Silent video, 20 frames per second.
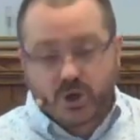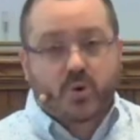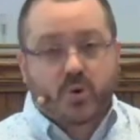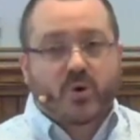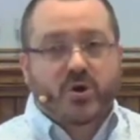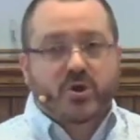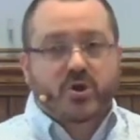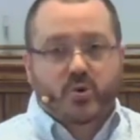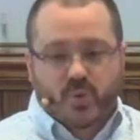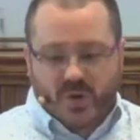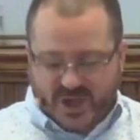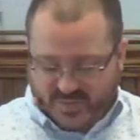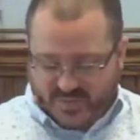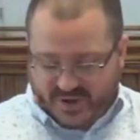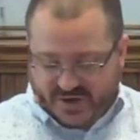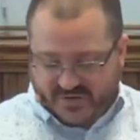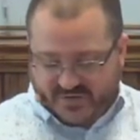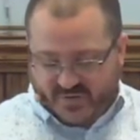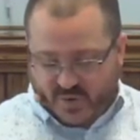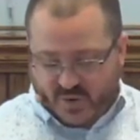are you weeping
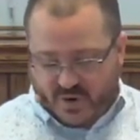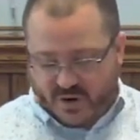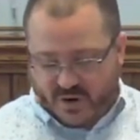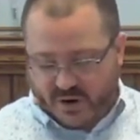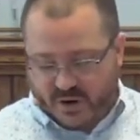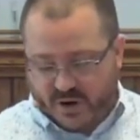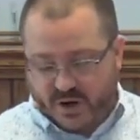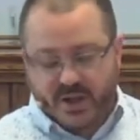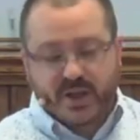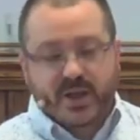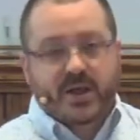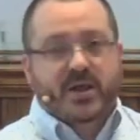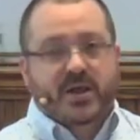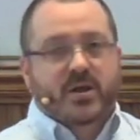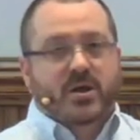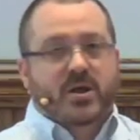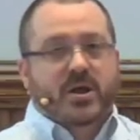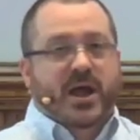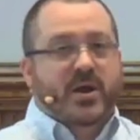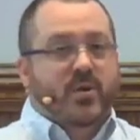for,
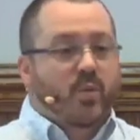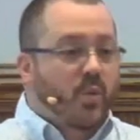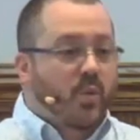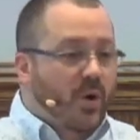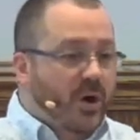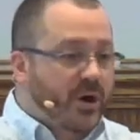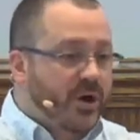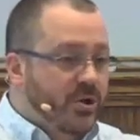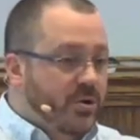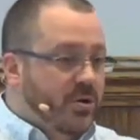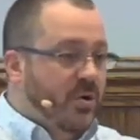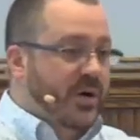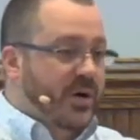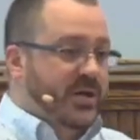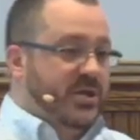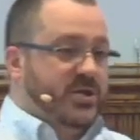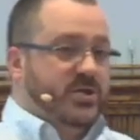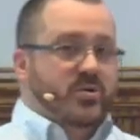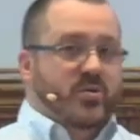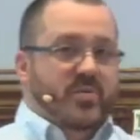and what are you going to do
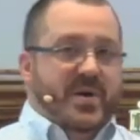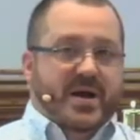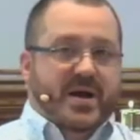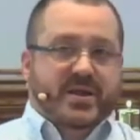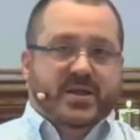about it?